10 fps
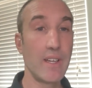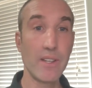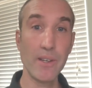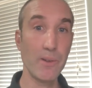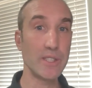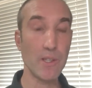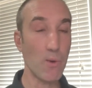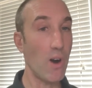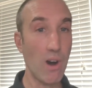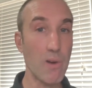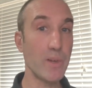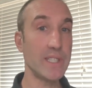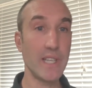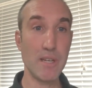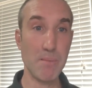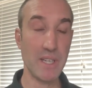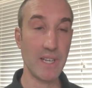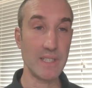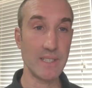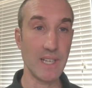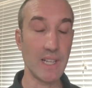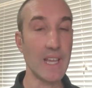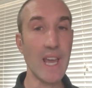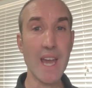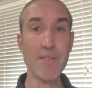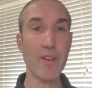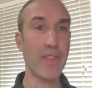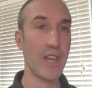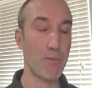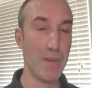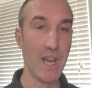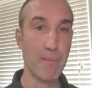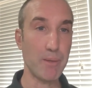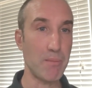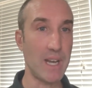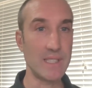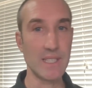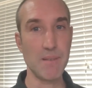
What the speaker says: Two is, you always need to be testing. Like, everything can be optimized.